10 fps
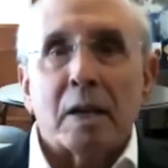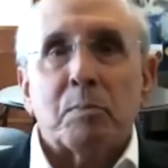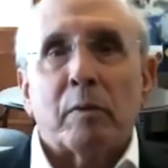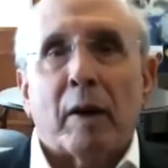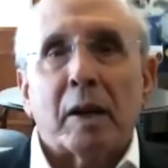has
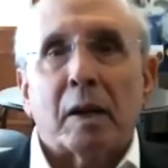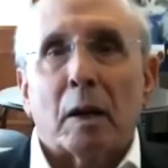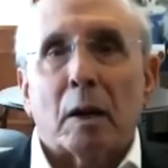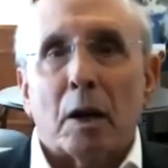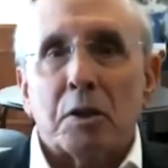provided
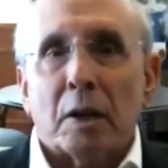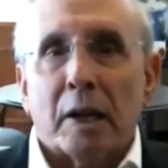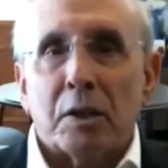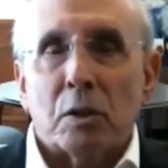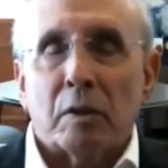a large
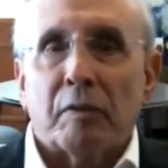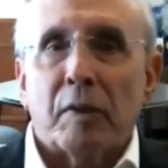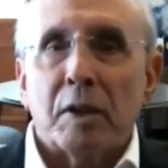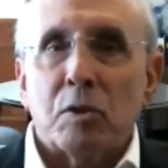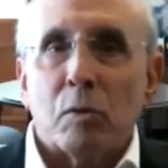selection of
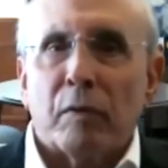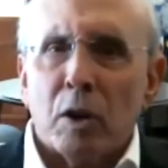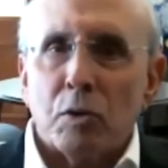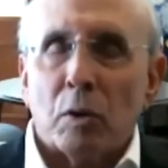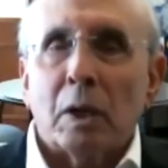
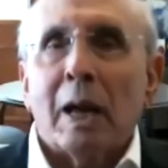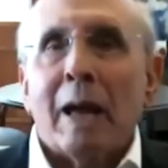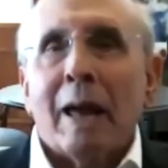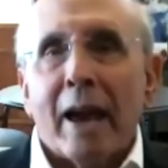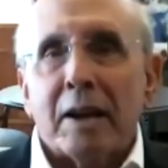virtual
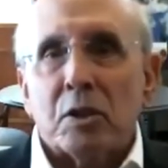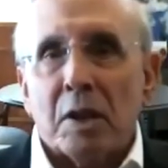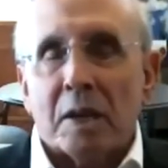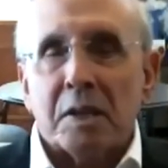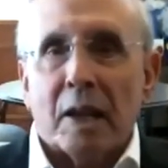
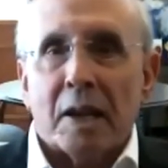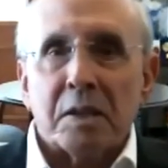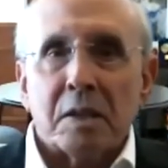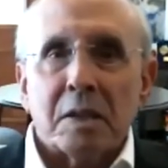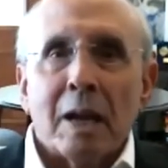exercise
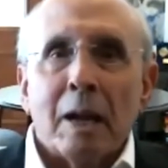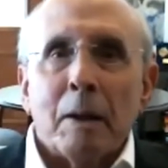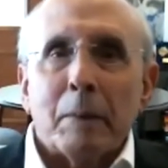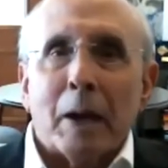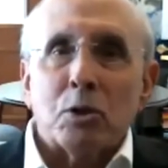classes
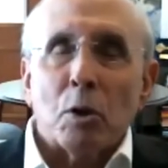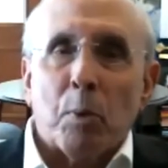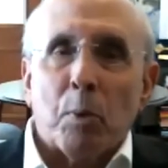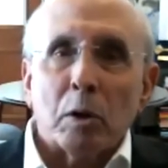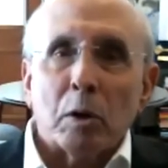and
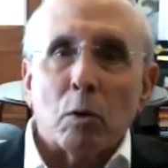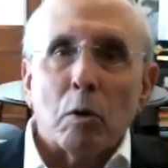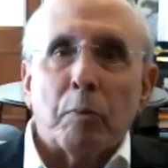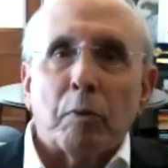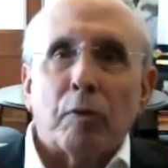support
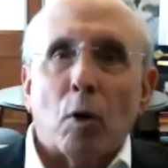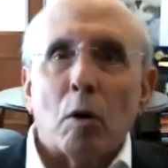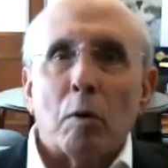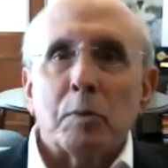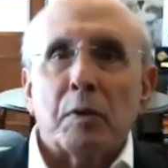group
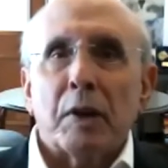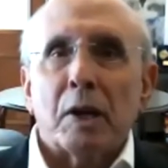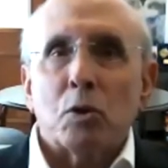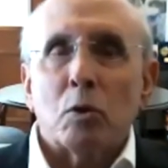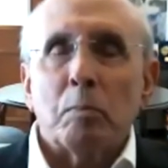forums
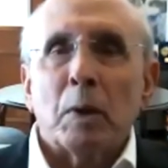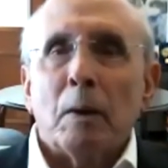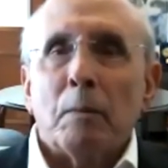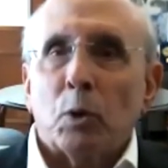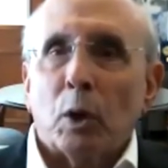via Zoom
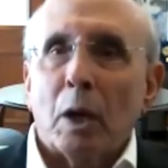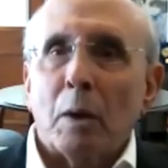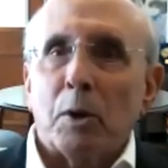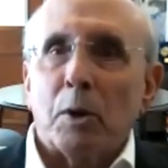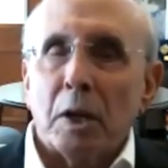to
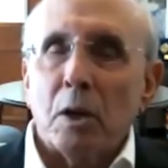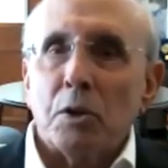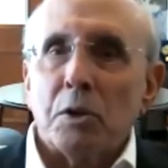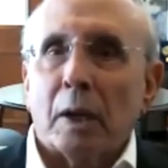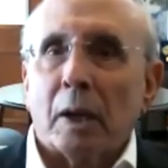keep our
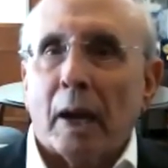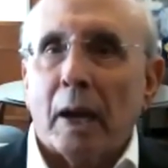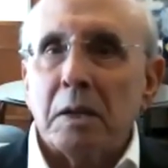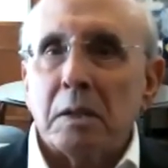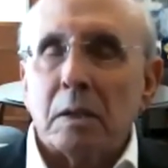seniors
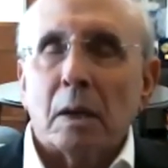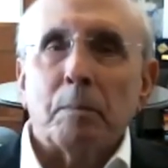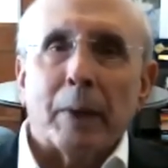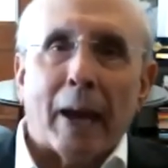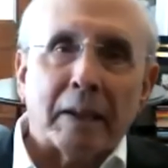engaged,
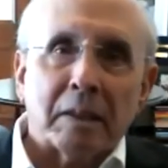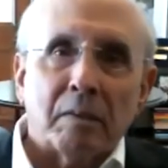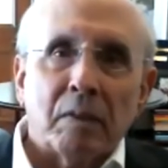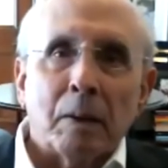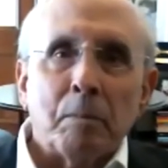
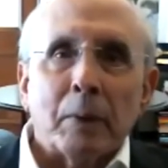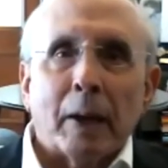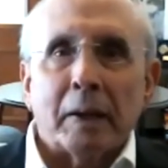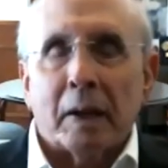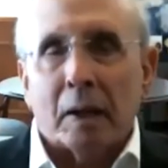active,
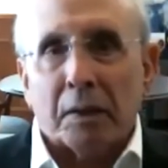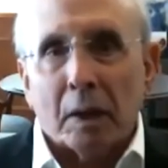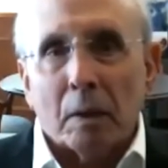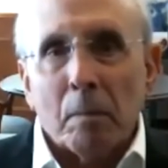and healthy.